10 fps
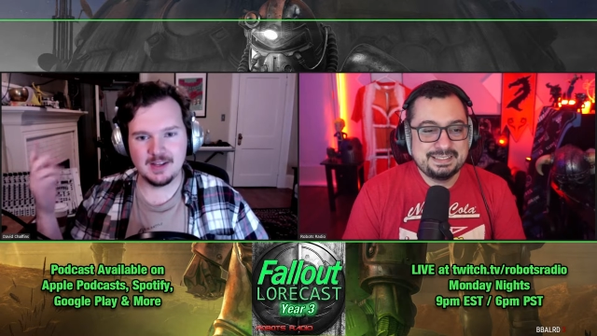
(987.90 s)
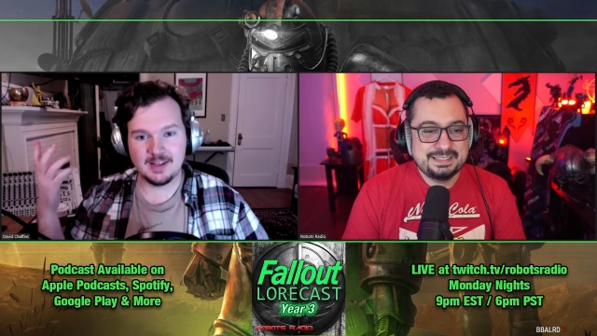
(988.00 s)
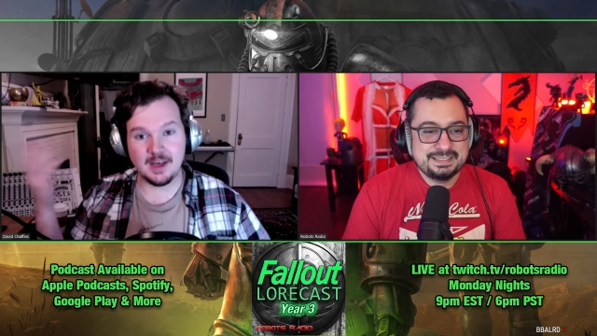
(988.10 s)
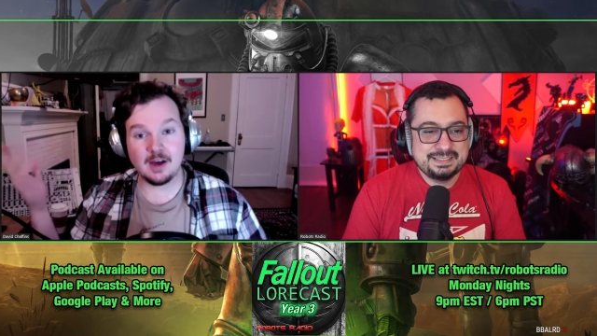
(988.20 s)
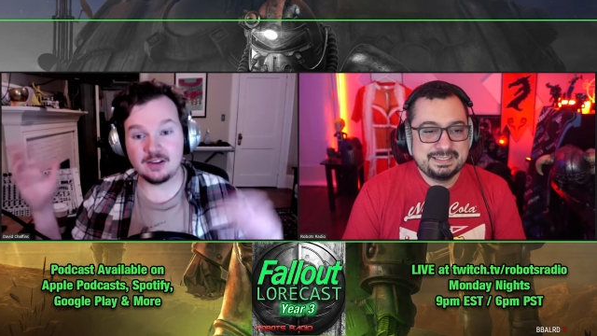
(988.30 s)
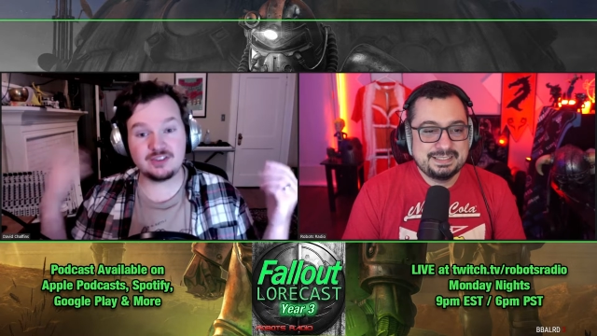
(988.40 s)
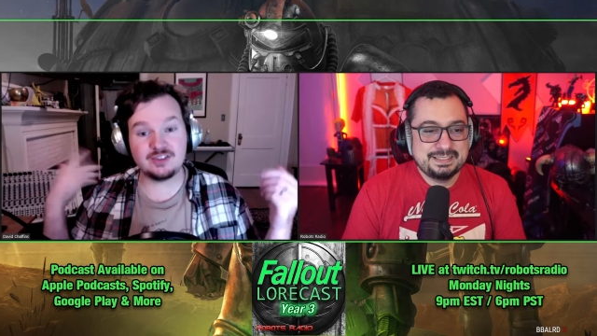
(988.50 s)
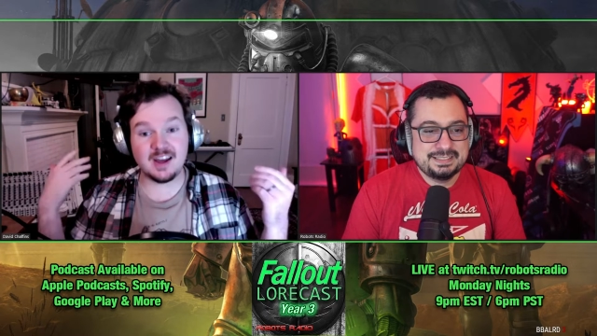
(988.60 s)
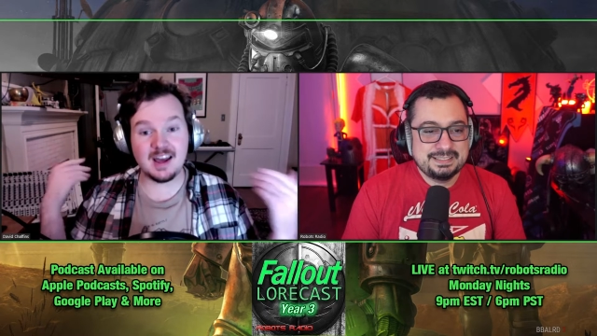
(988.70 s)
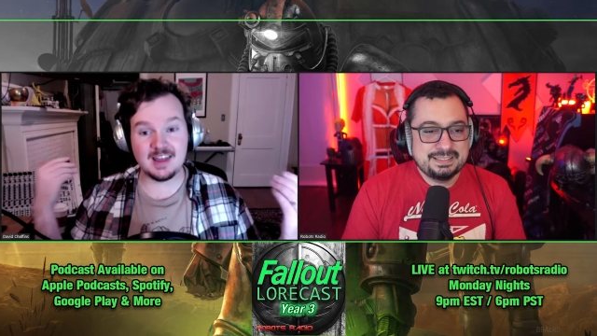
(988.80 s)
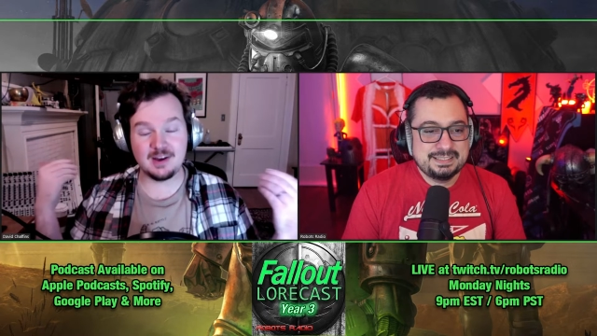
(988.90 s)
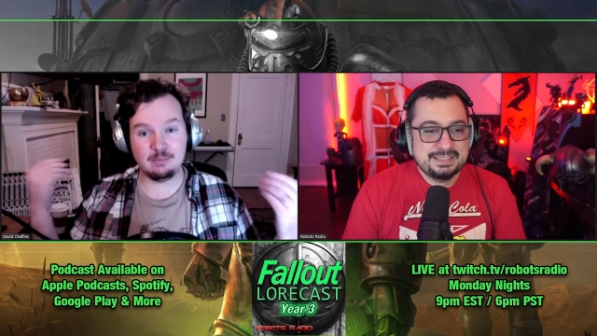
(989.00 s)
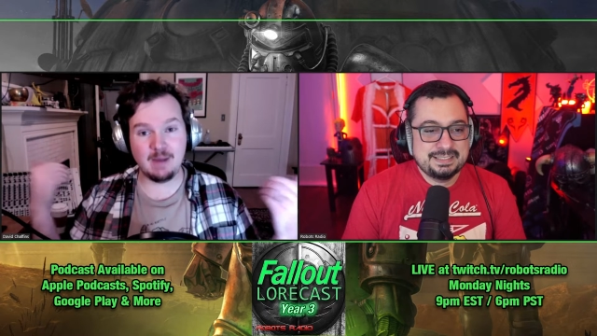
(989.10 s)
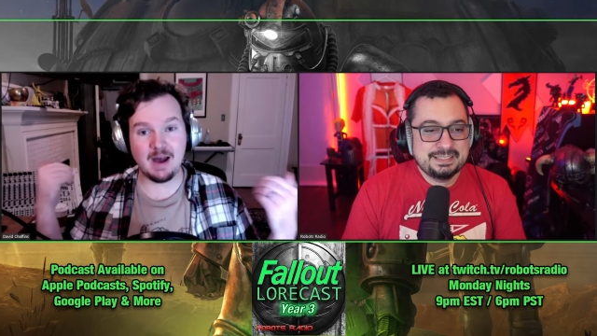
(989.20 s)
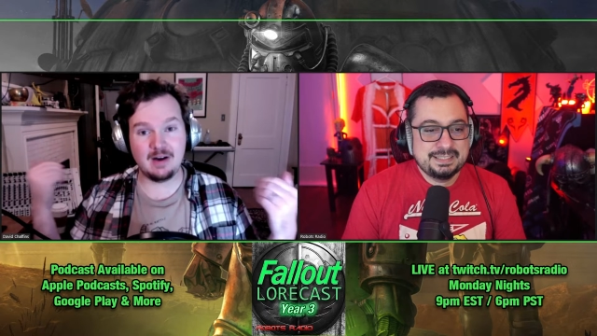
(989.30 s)
Speaker 1: they all stay in
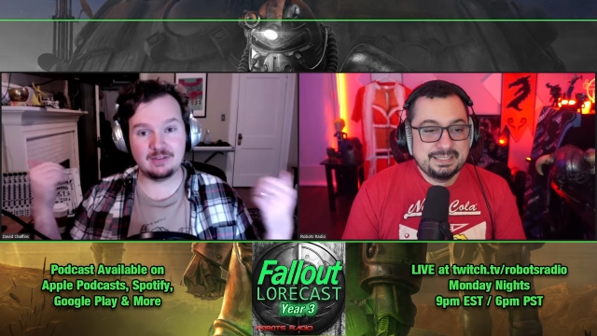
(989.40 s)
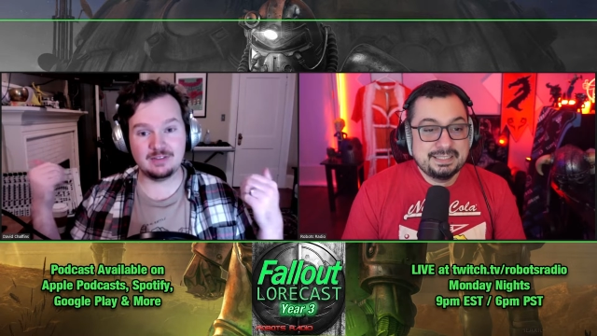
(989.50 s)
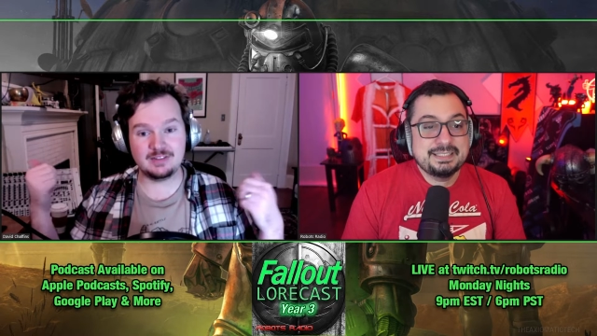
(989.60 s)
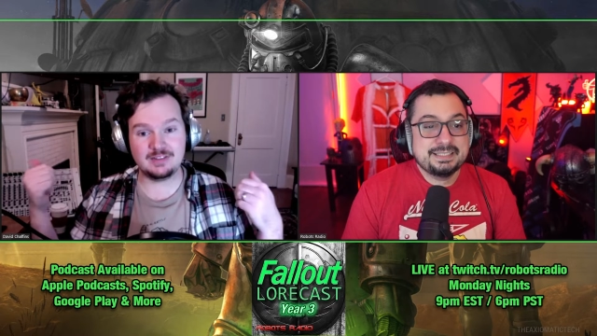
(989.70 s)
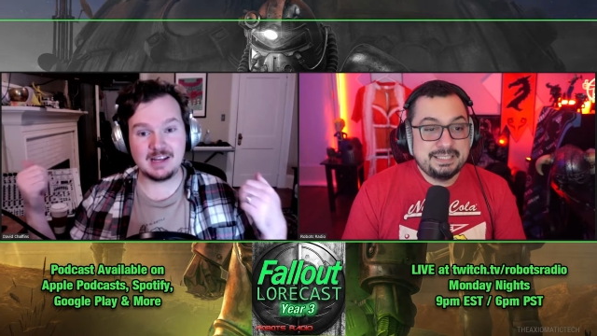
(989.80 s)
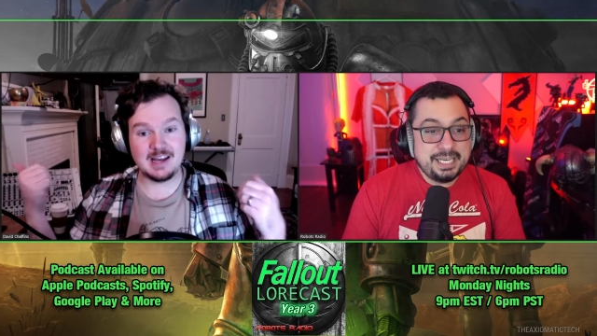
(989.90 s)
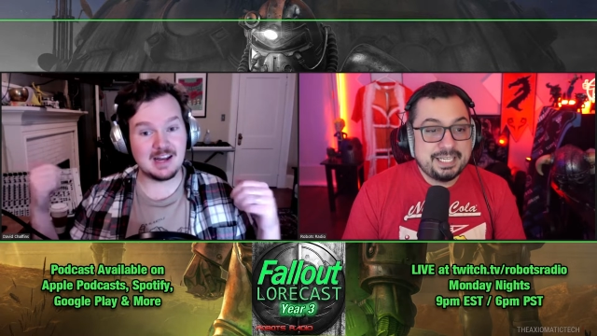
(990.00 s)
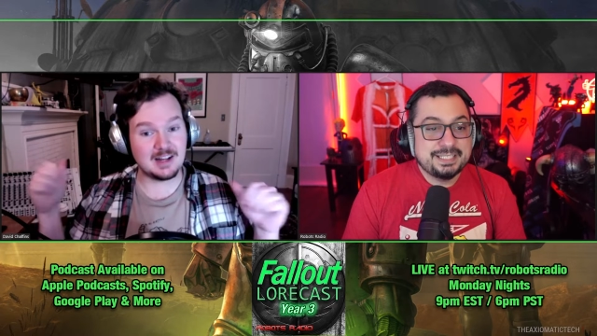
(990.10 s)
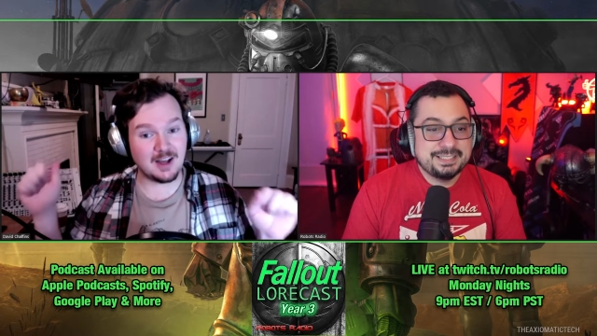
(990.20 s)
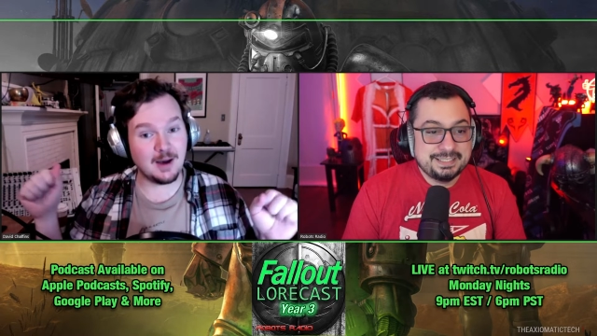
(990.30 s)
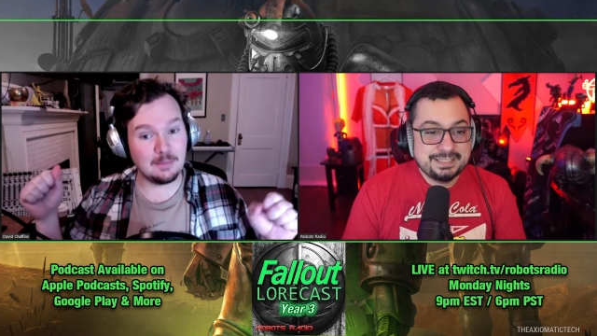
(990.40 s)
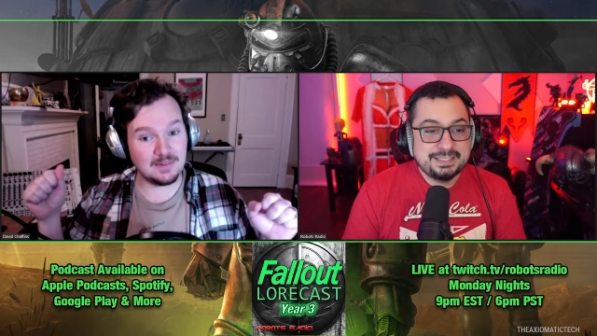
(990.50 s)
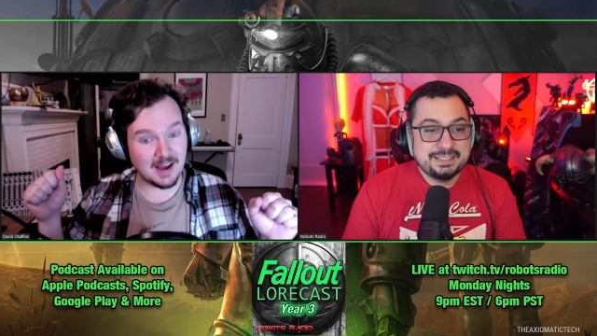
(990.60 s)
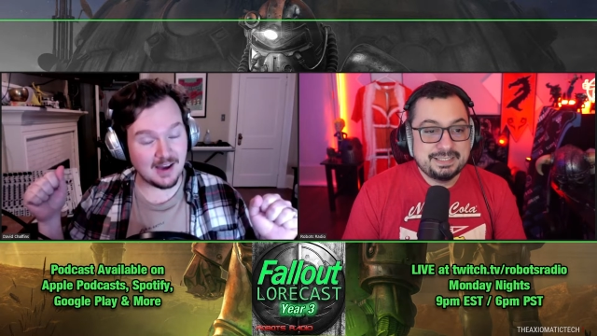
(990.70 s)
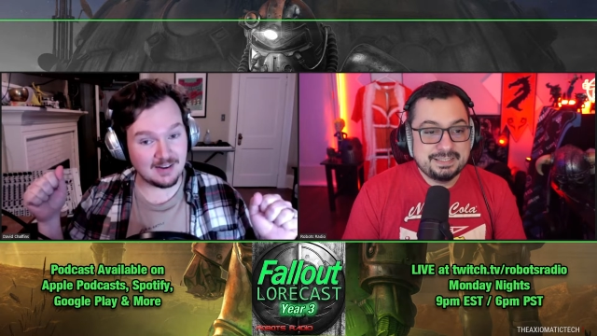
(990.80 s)
their mountains, yeah. and
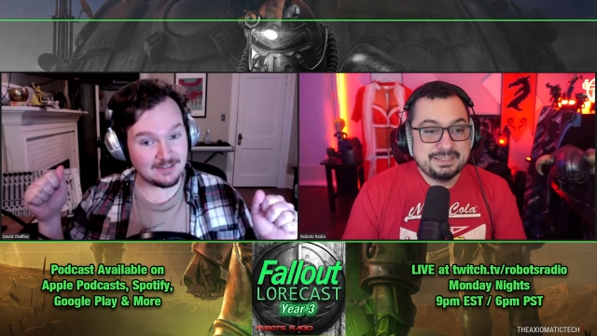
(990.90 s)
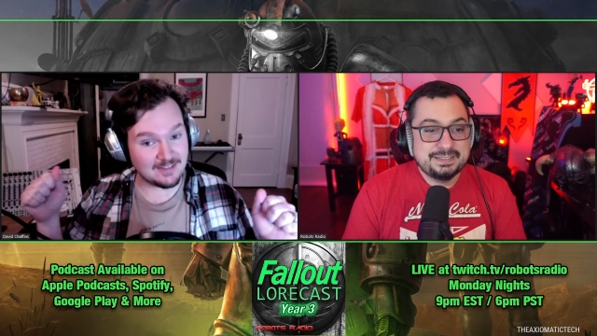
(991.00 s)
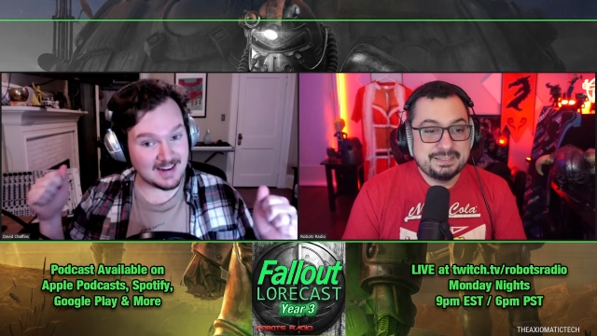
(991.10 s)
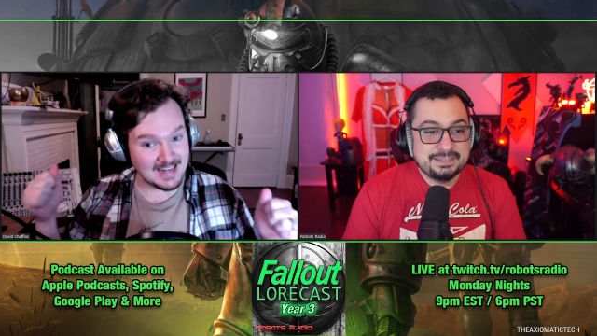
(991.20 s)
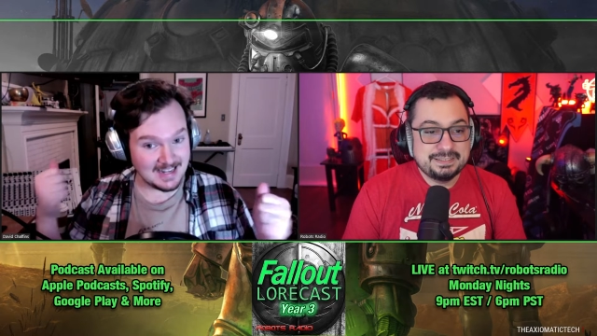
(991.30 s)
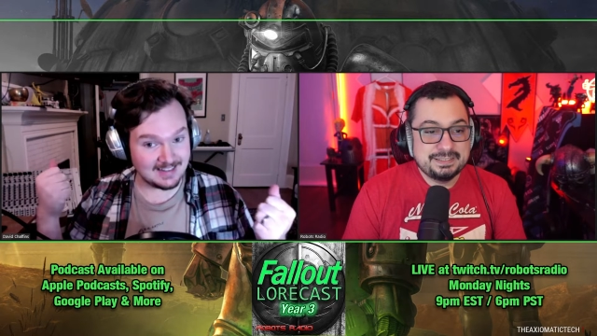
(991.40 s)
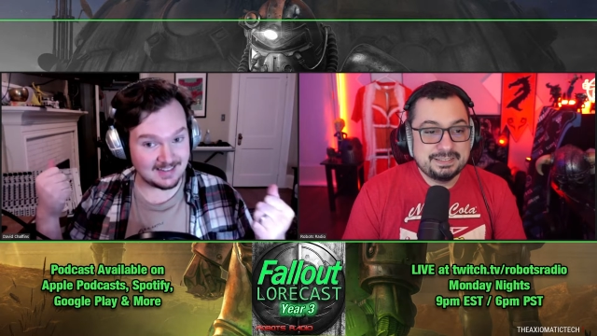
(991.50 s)
come down if they need